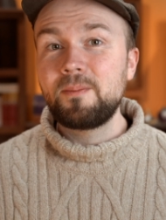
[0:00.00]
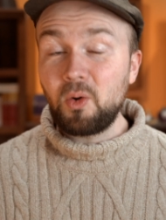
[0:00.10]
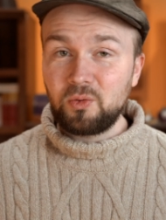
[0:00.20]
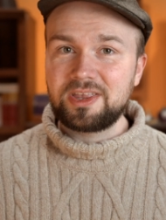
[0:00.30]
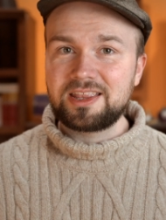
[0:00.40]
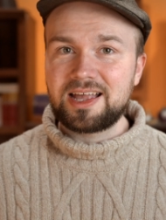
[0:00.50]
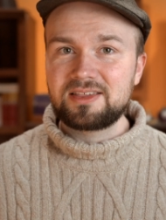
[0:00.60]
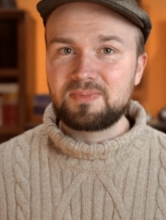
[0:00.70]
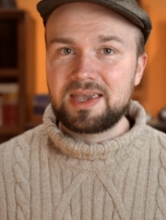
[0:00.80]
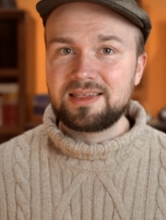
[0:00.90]
but only in that
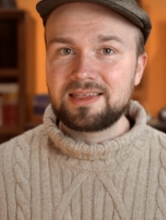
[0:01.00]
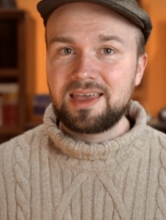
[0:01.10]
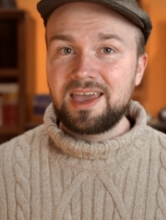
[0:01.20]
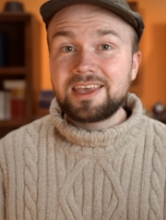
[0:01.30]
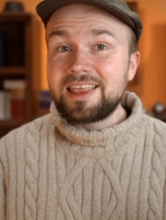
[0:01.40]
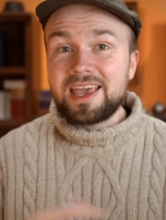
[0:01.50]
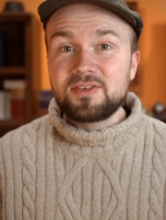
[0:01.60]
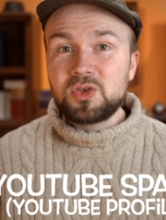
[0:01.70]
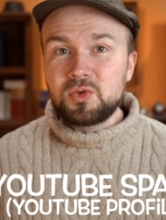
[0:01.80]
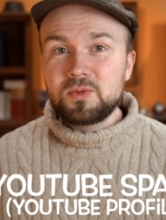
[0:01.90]
space. And I have a
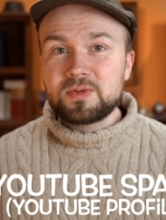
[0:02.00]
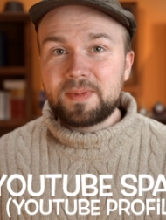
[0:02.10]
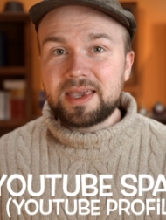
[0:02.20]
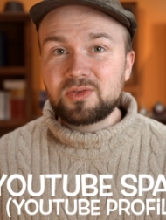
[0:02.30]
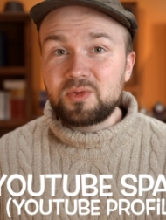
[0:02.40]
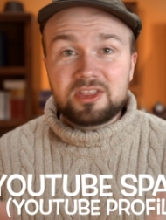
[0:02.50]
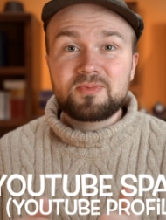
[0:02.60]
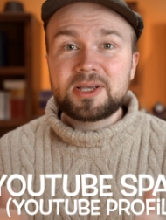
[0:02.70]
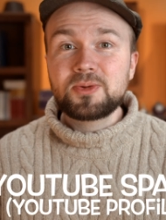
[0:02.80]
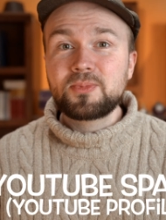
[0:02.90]
YouTube space with a
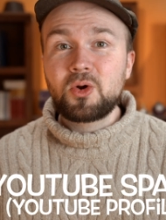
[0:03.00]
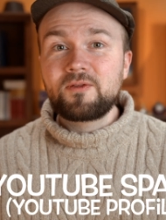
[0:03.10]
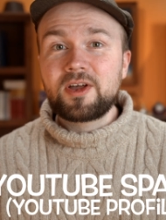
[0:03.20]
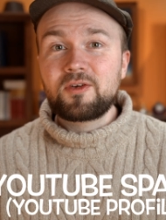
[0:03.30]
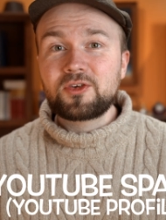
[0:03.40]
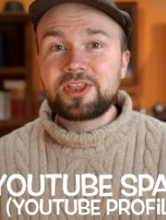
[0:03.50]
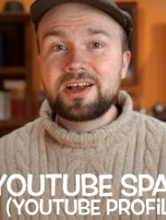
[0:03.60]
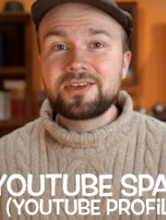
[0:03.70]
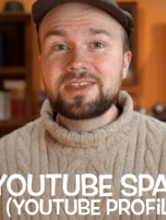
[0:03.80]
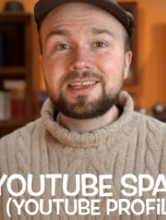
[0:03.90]
special profile for
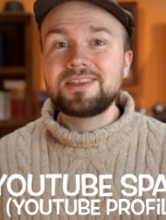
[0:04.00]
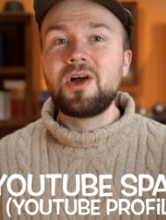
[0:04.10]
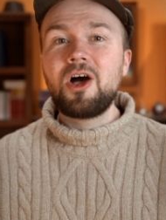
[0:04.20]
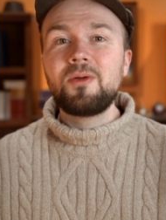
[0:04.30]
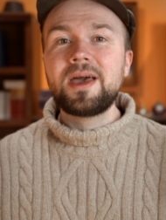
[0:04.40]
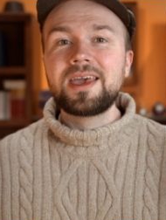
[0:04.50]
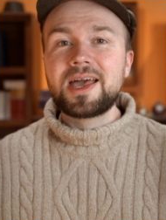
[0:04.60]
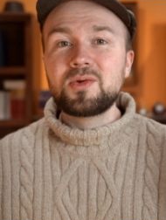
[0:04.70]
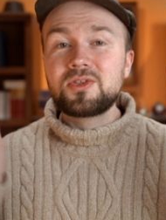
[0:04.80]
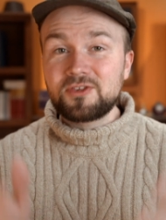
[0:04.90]
there signed into all my
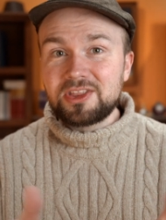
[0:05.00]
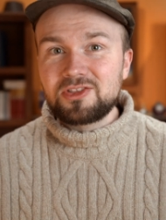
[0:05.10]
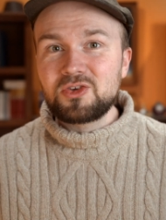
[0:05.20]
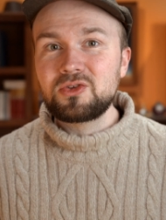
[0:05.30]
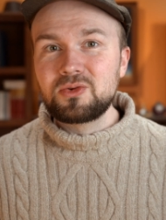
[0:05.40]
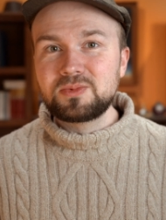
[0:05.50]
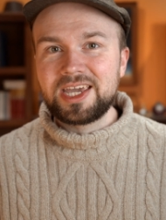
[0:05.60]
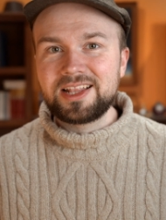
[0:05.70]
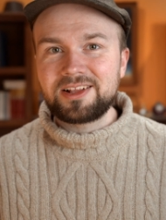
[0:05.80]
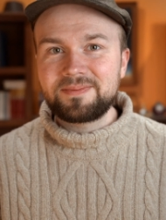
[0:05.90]
accounts for this YouTube
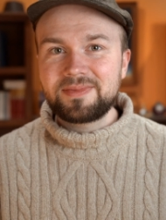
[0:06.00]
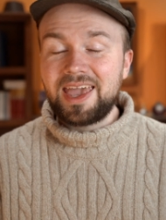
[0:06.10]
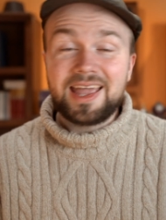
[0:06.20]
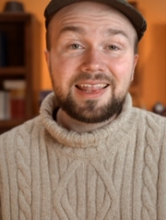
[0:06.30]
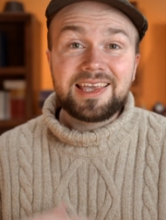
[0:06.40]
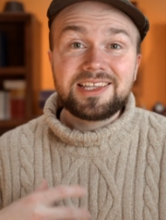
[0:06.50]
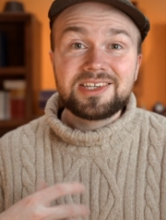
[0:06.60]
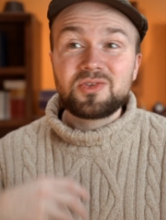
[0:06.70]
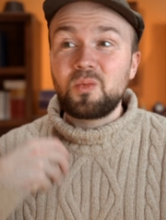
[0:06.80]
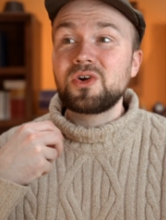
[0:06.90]
channel. And it
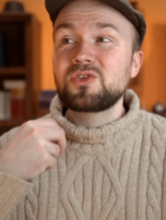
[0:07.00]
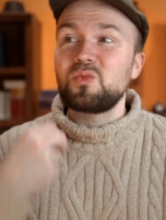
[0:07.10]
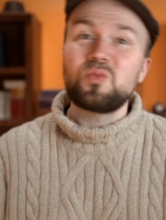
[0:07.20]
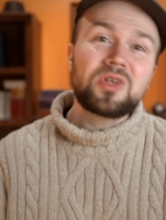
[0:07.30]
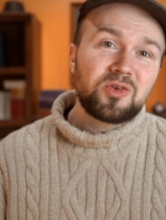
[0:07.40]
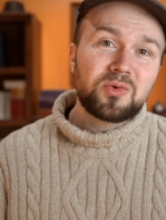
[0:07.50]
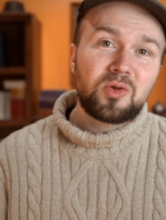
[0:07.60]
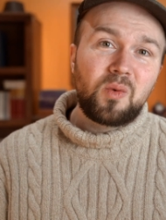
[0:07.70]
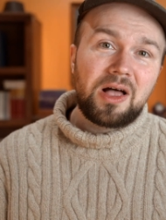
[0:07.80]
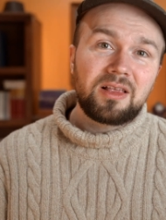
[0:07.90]
just works really, really
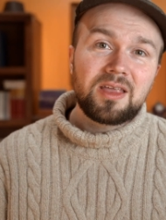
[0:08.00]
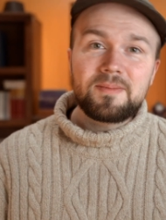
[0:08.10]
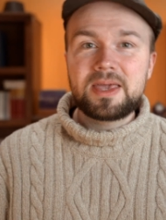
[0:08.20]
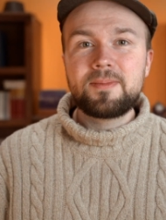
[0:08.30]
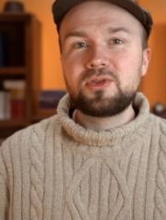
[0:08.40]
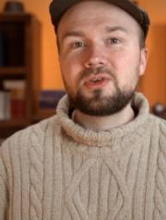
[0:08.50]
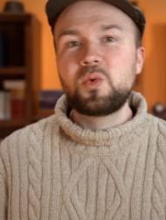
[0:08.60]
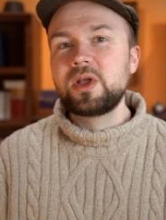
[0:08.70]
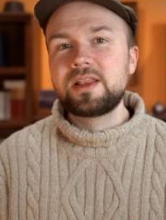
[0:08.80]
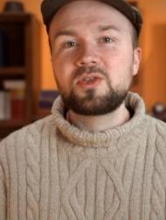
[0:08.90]
well, being able to
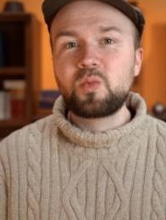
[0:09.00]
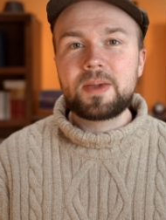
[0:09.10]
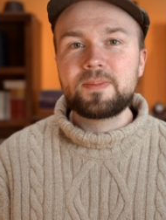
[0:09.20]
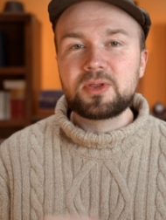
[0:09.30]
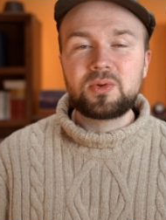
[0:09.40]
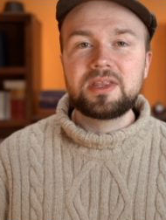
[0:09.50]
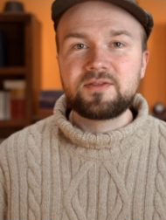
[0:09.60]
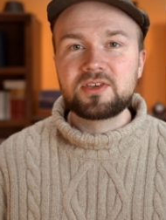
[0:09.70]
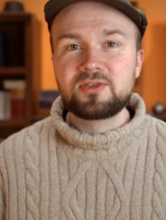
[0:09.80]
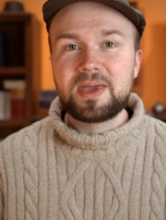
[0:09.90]
quickly swipe between
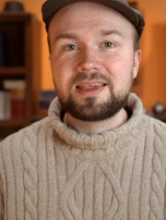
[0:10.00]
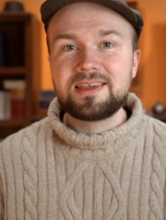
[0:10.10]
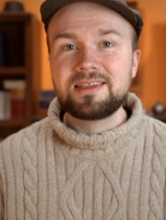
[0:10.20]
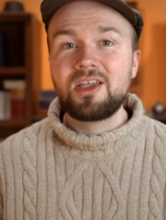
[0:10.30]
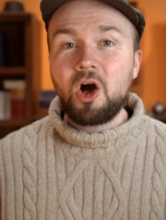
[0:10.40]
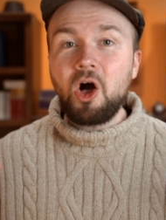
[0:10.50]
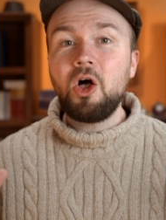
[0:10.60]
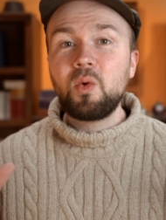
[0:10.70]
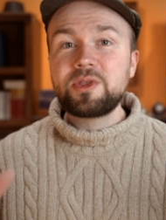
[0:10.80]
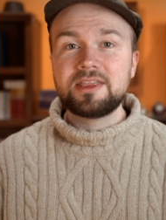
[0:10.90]
different spaces,
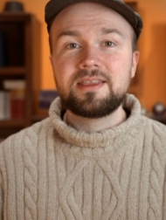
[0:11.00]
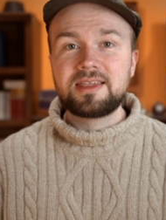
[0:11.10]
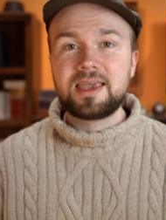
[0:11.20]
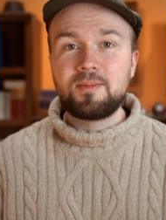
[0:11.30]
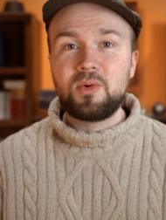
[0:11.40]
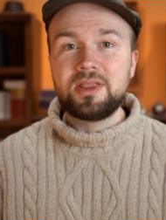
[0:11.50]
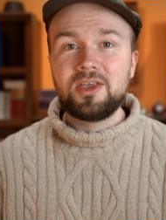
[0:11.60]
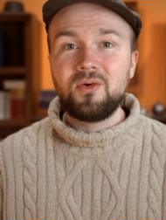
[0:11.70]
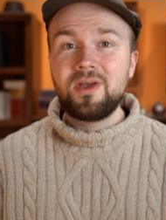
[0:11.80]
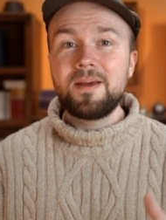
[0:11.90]
all within the same window,